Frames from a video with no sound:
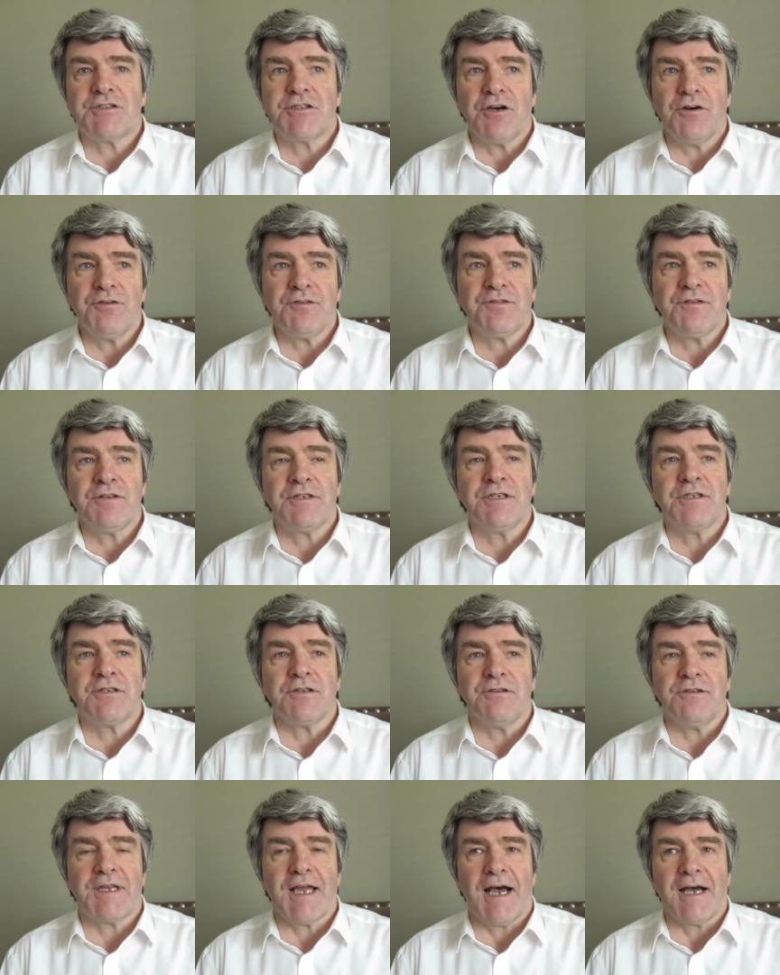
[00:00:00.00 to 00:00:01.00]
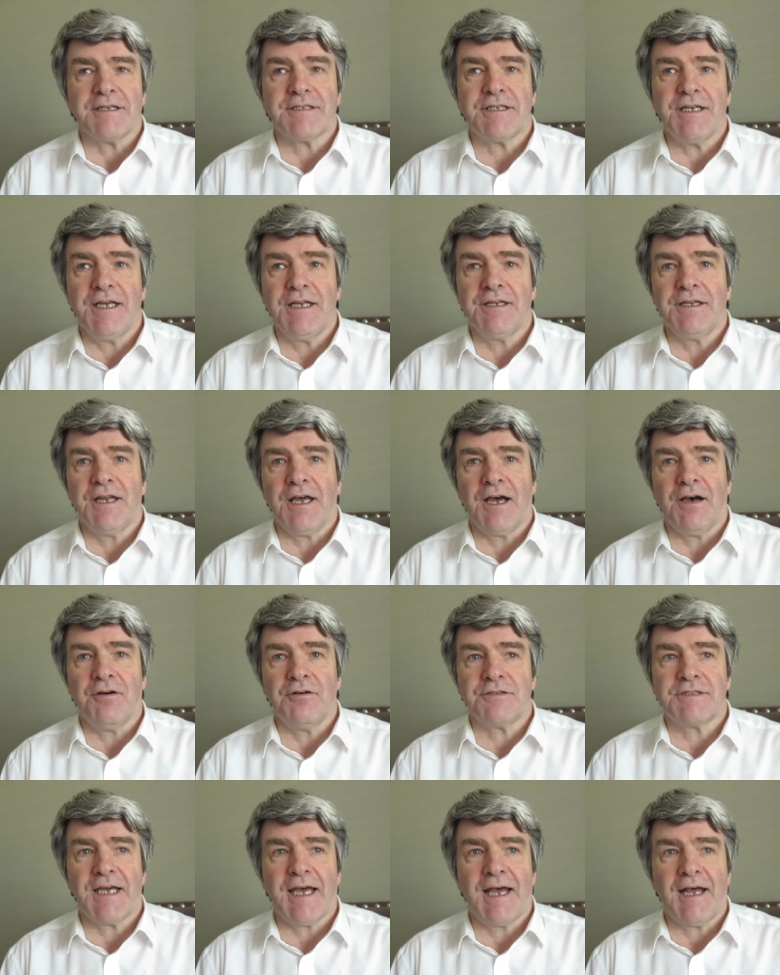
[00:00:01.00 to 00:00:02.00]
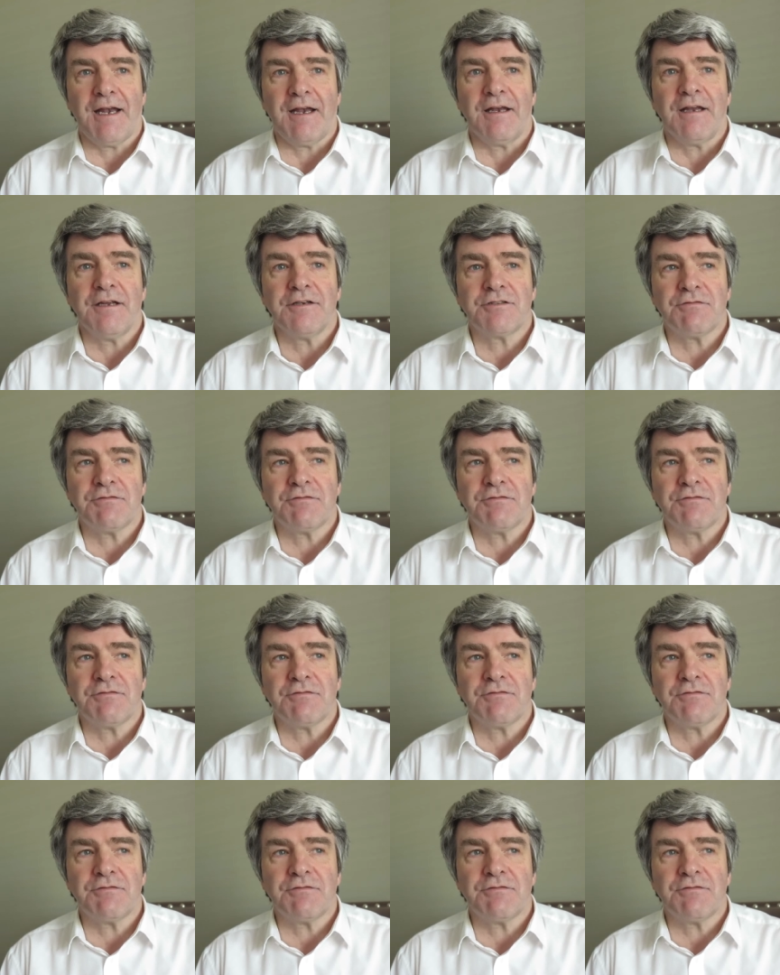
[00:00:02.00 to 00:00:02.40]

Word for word: chosen to do that in a hotel,